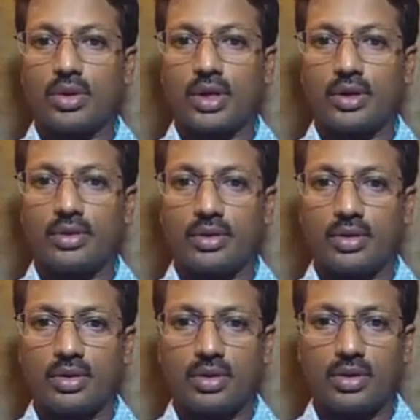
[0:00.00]
Give OK.
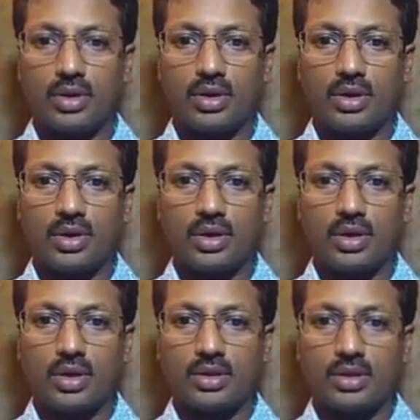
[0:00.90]

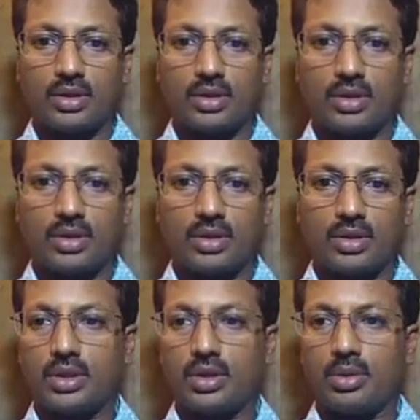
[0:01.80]
It's an
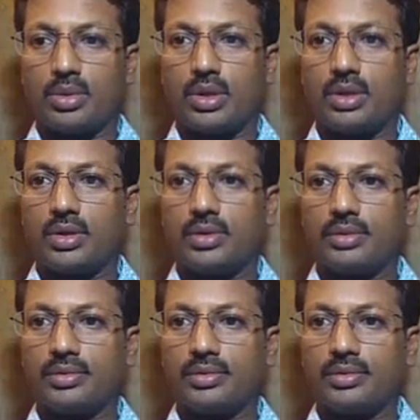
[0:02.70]
outward normal.